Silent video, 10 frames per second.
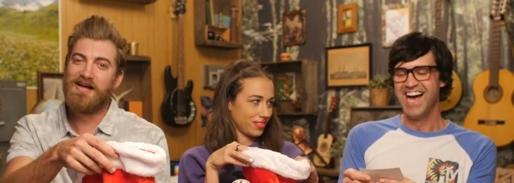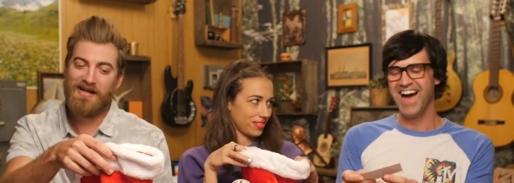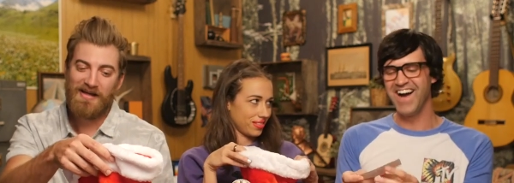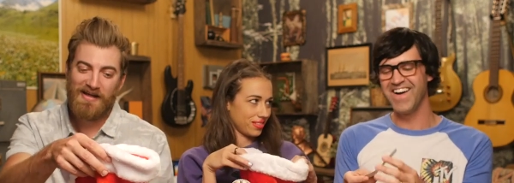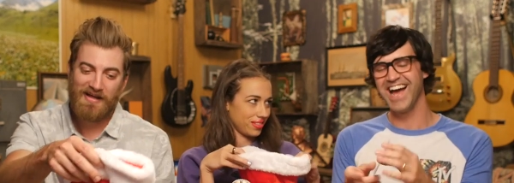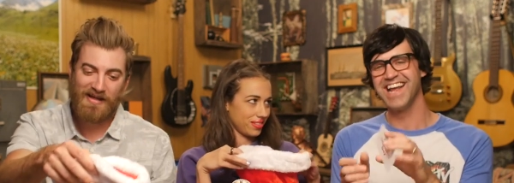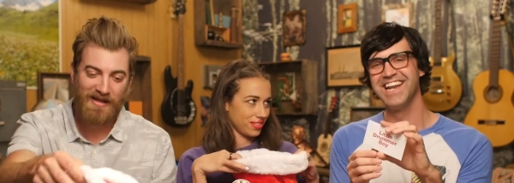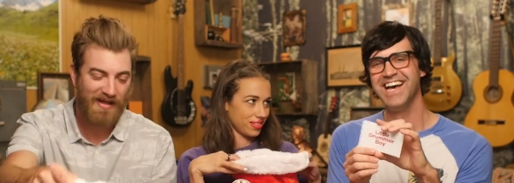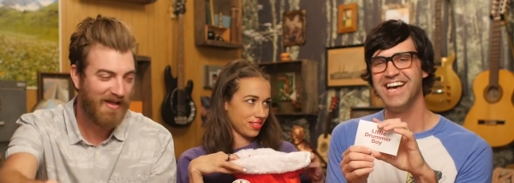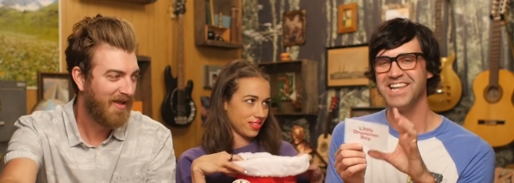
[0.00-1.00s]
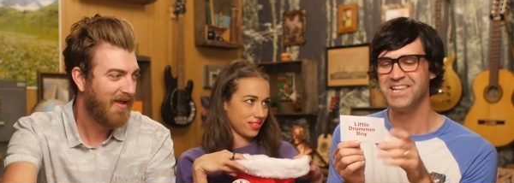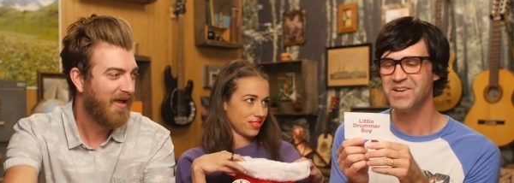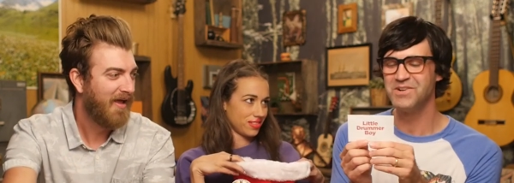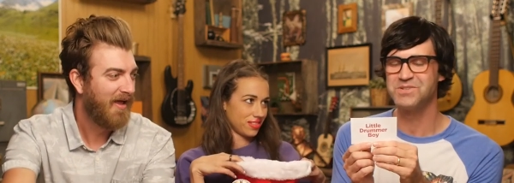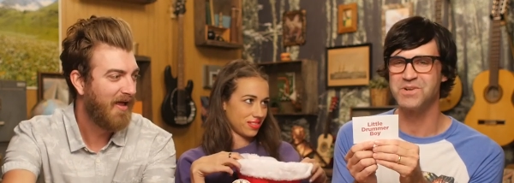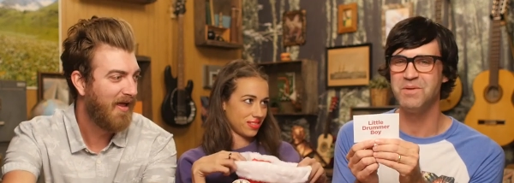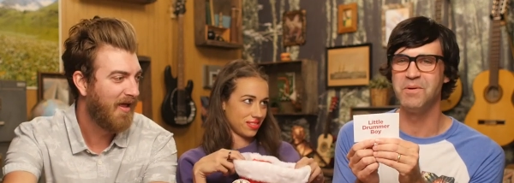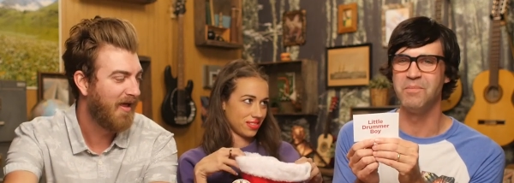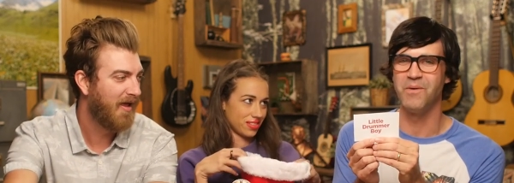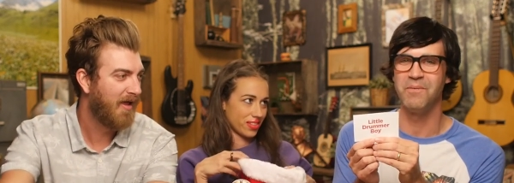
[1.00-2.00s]
Speaker 1: All right, Little Drummer
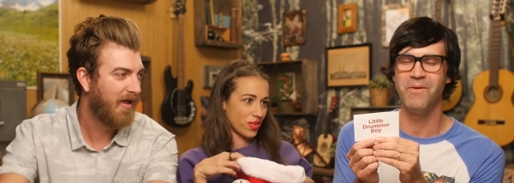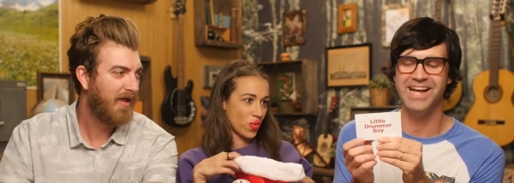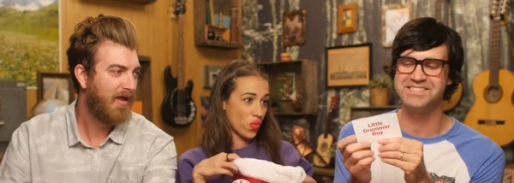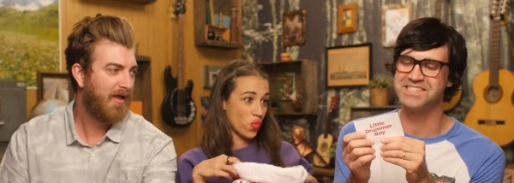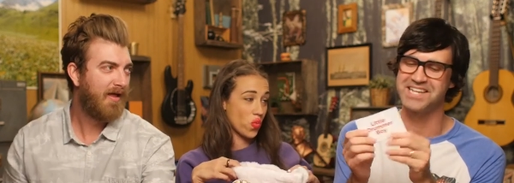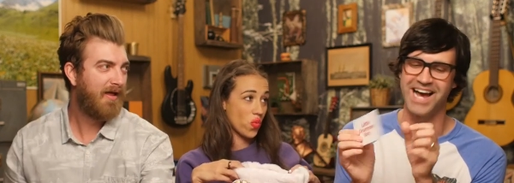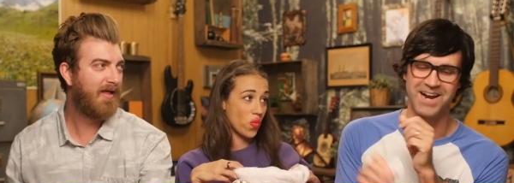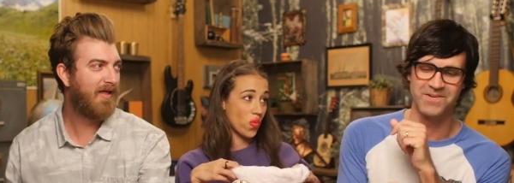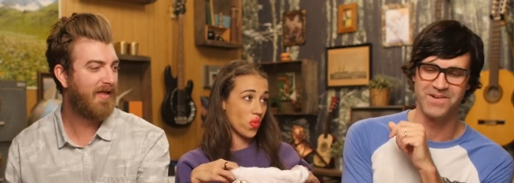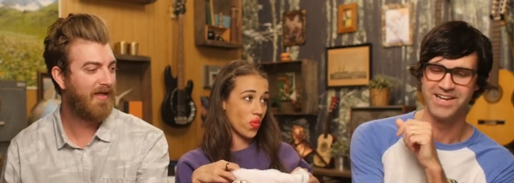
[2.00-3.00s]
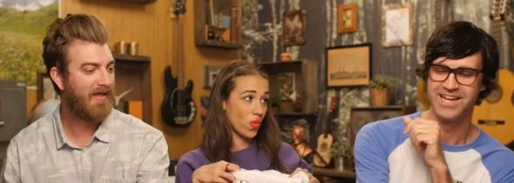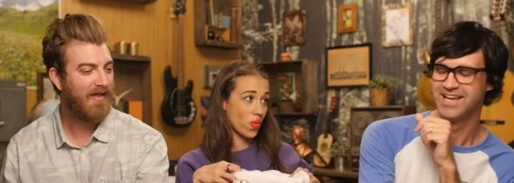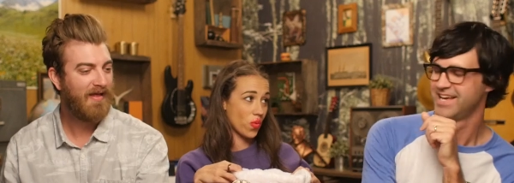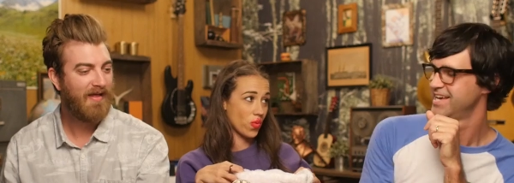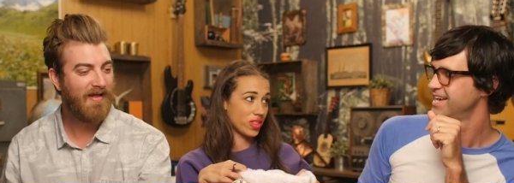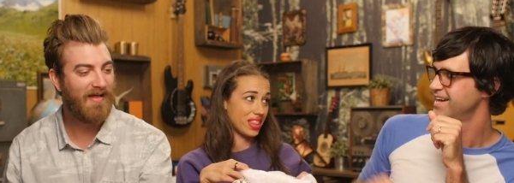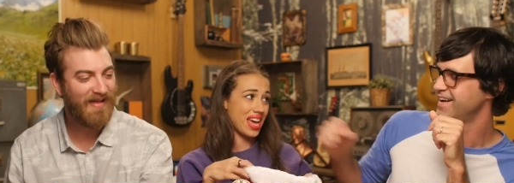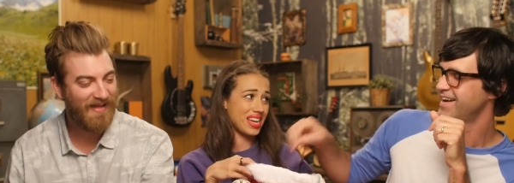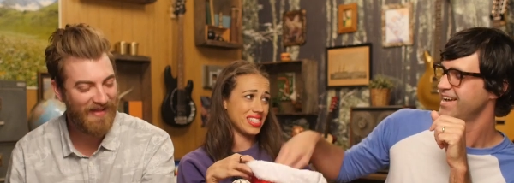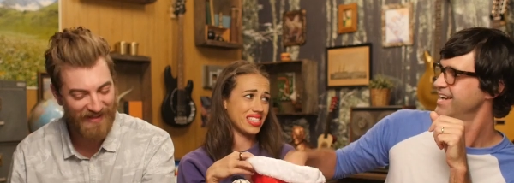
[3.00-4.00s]
Boy. Boy, that's a tired one.
Speaker 2: Mm,
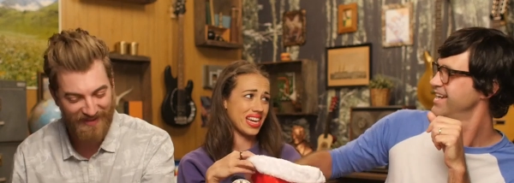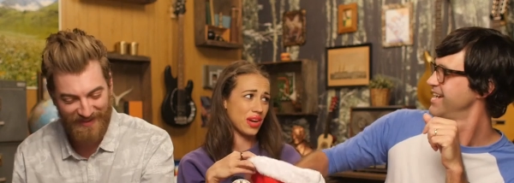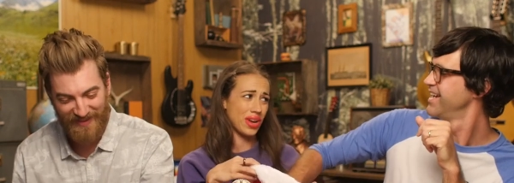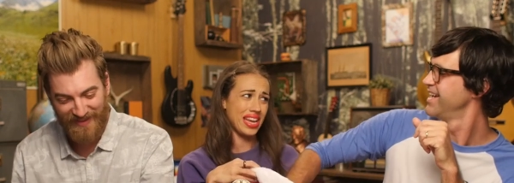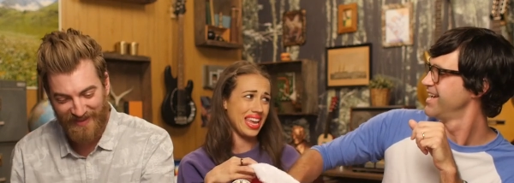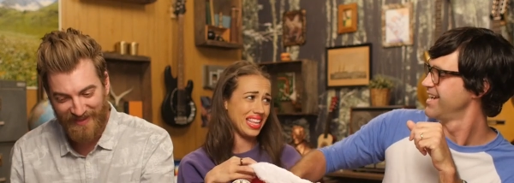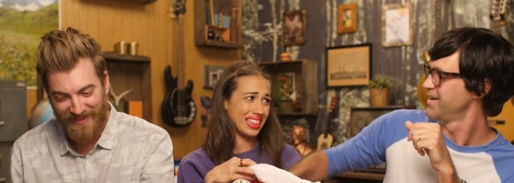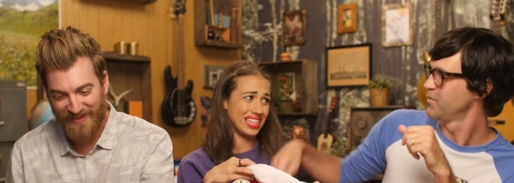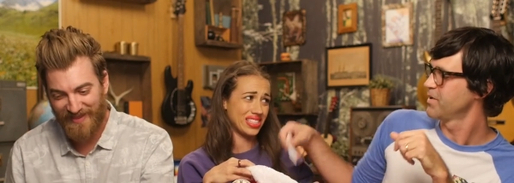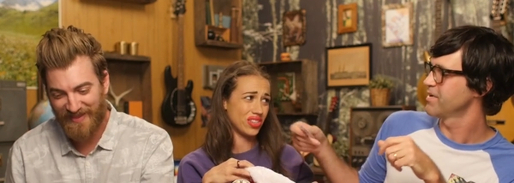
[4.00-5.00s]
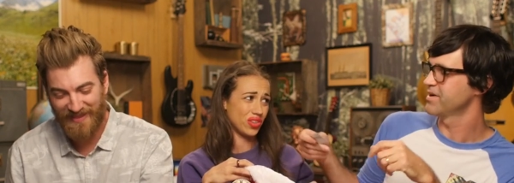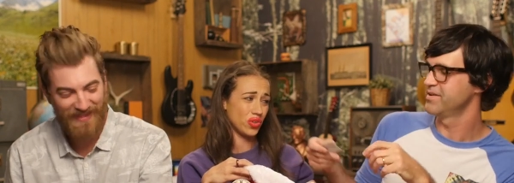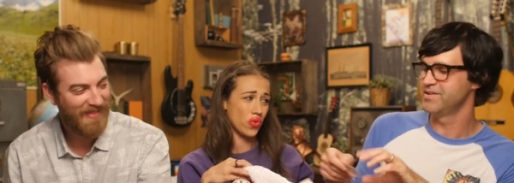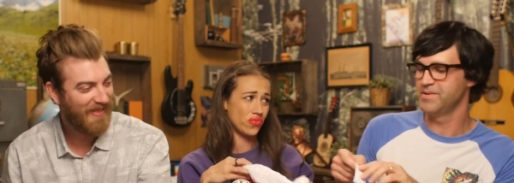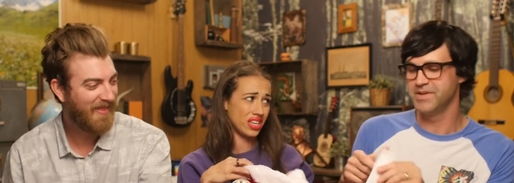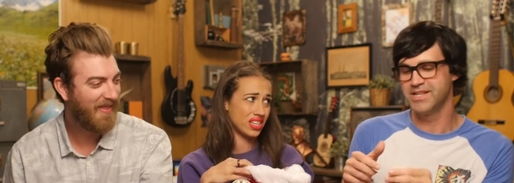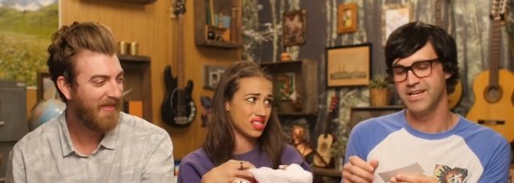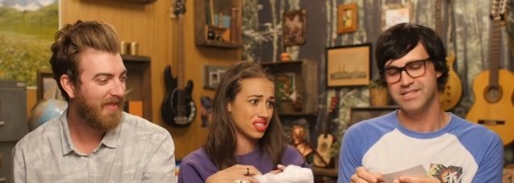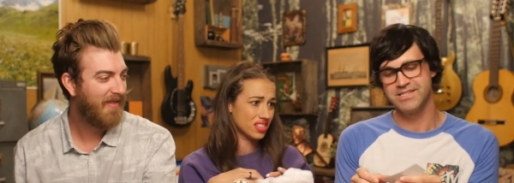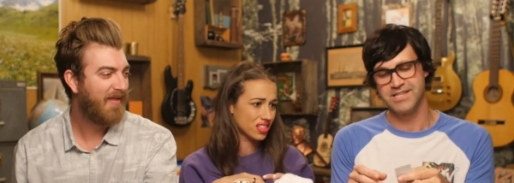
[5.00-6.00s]
that is right. a tired one. I hate that. What am I gonna do sense. with
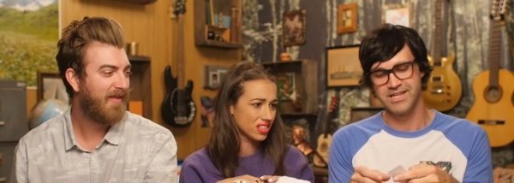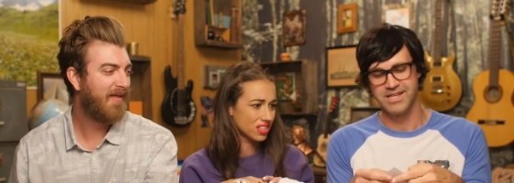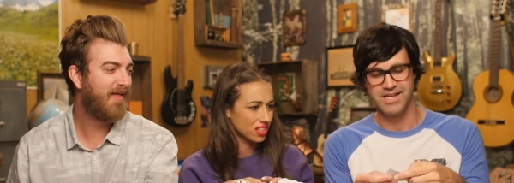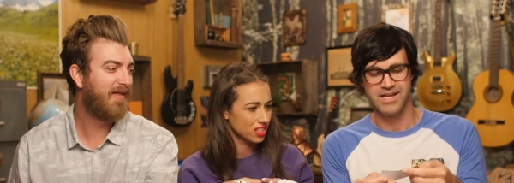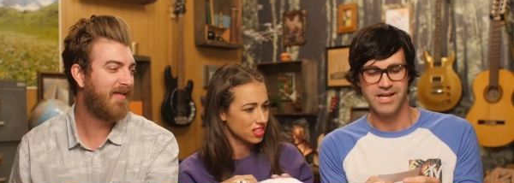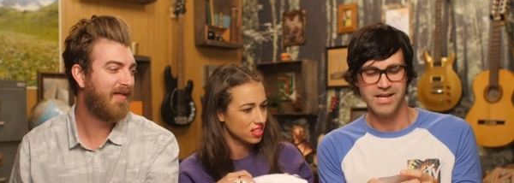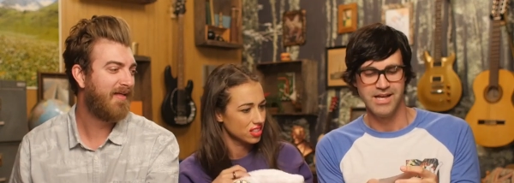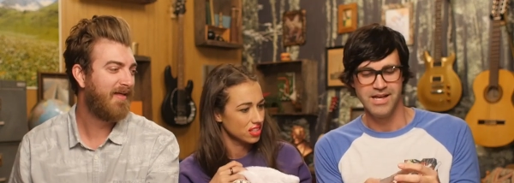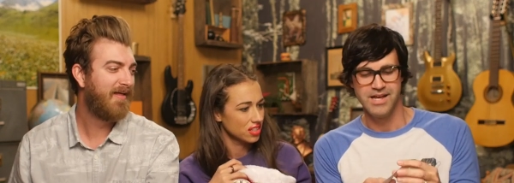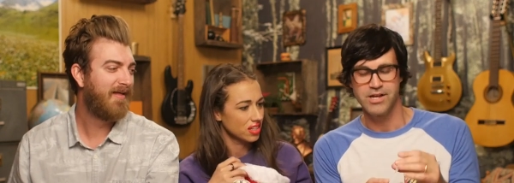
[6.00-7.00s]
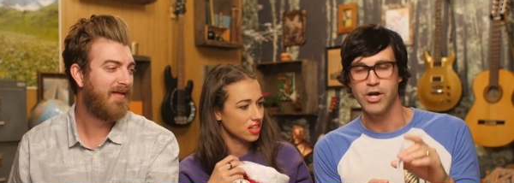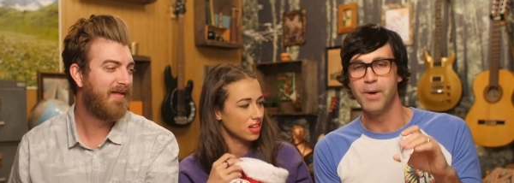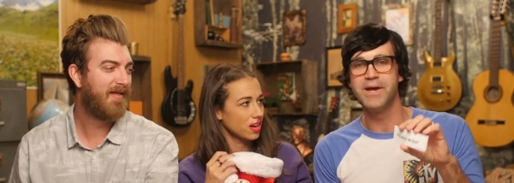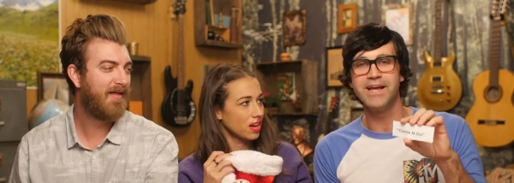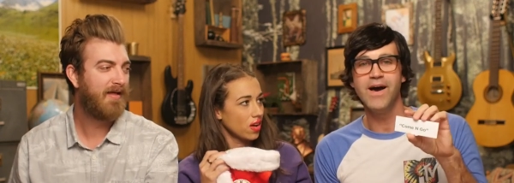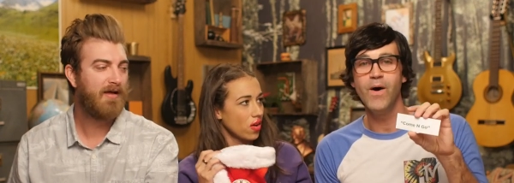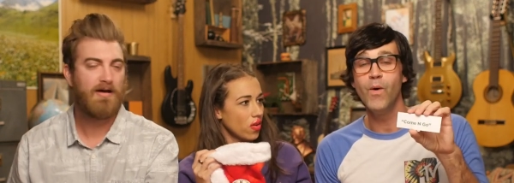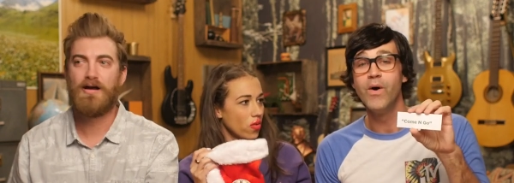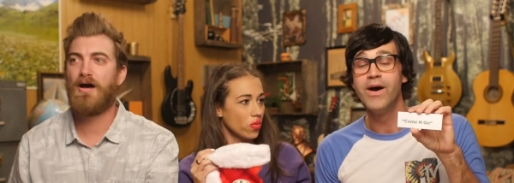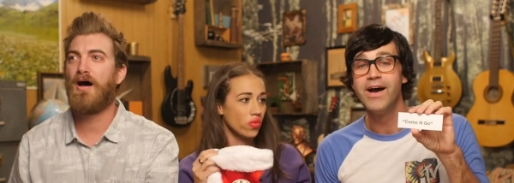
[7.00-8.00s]
Speaker 1: this? Come and
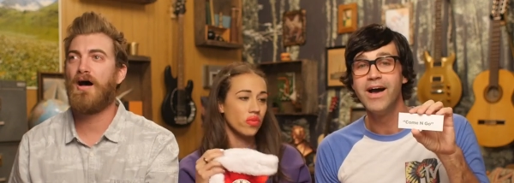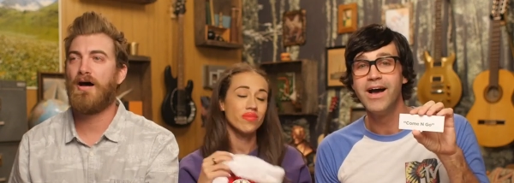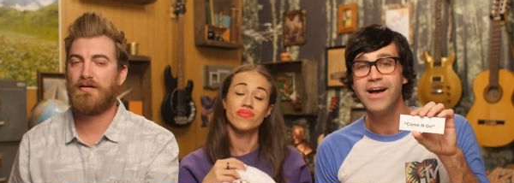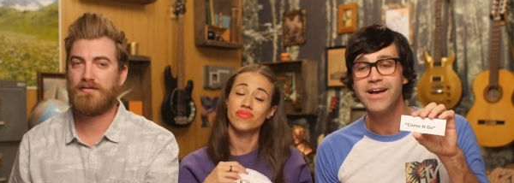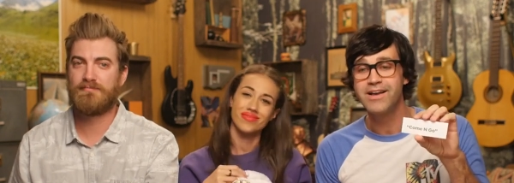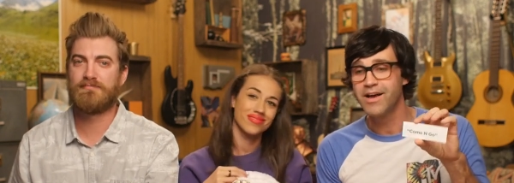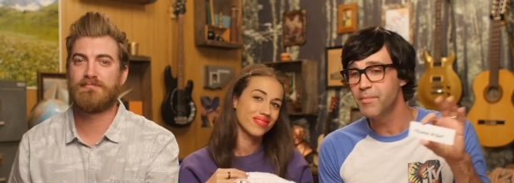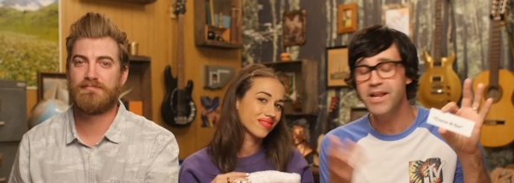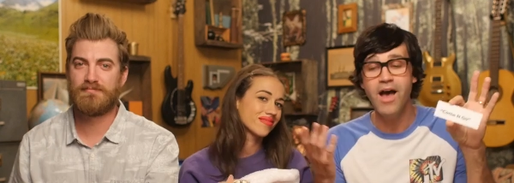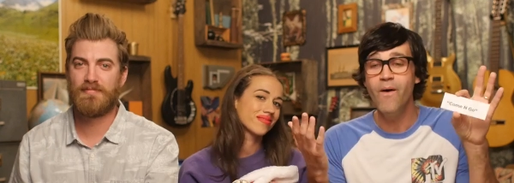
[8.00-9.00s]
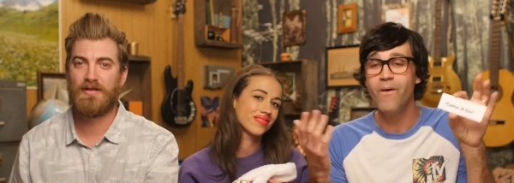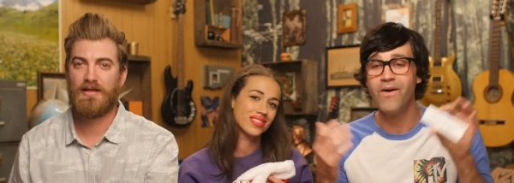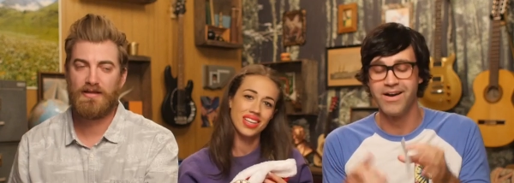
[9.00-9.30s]
go. Uh -huh. Mm. hmm. Come and go.